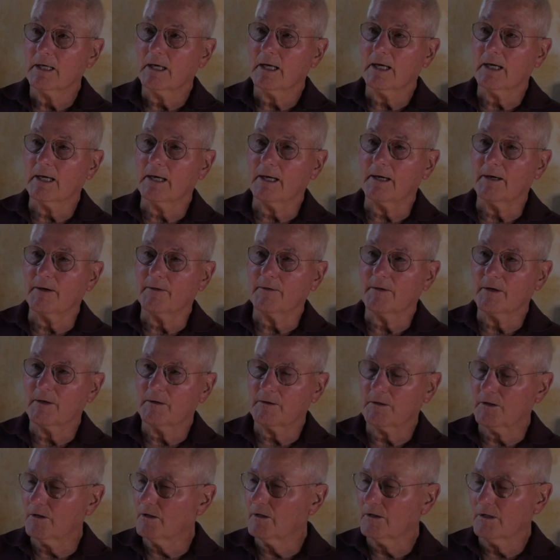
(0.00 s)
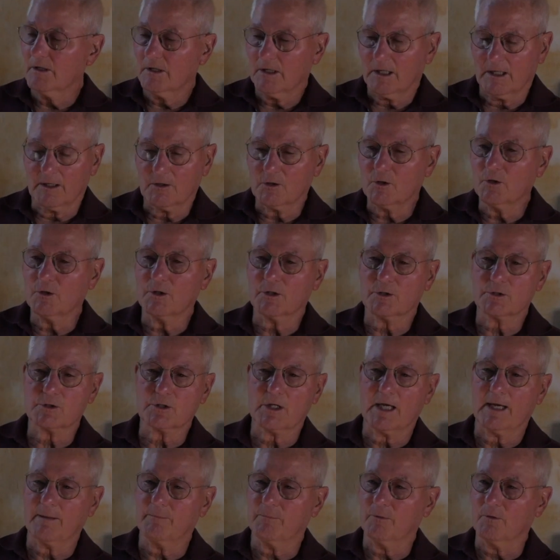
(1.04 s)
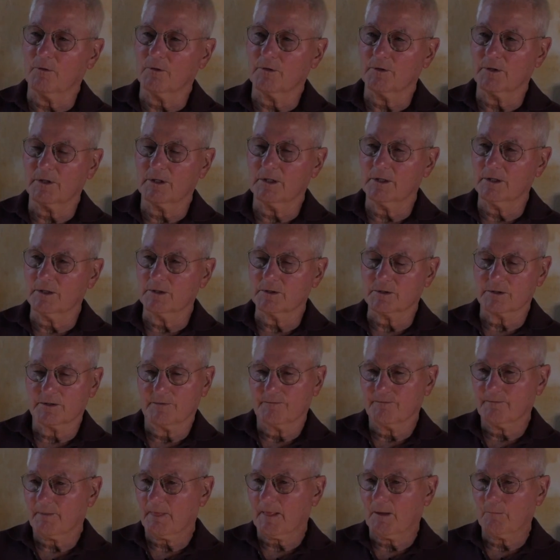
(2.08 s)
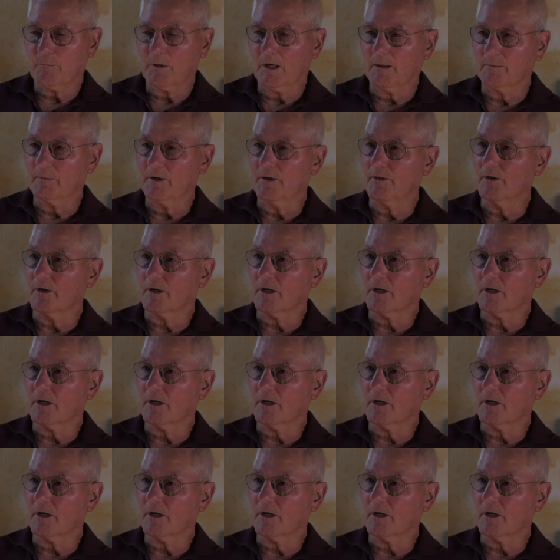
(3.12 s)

And a good example is probably the